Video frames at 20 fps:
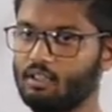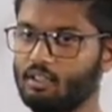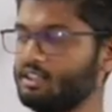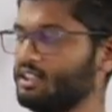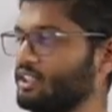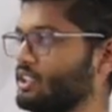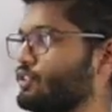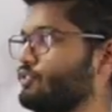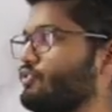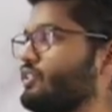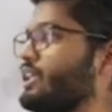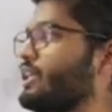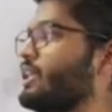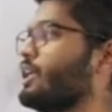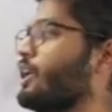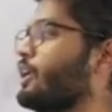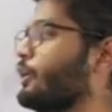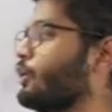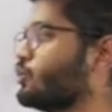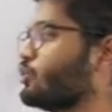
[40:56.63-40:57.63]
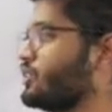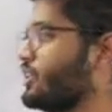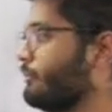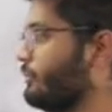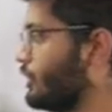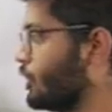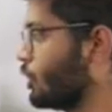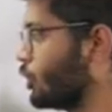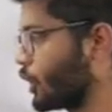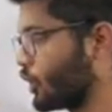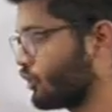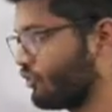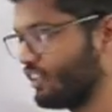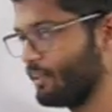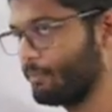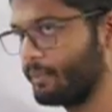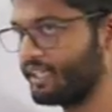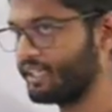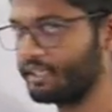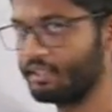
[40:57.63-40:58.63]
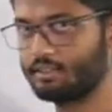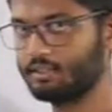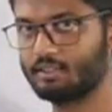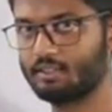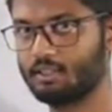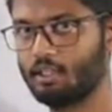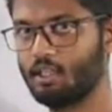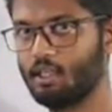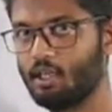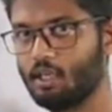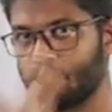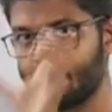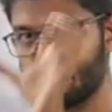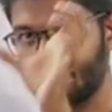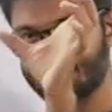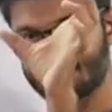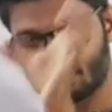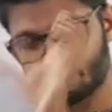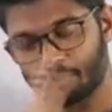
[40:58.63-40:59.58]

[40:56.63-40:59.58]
Just we can't use them in the order of appearance. There's a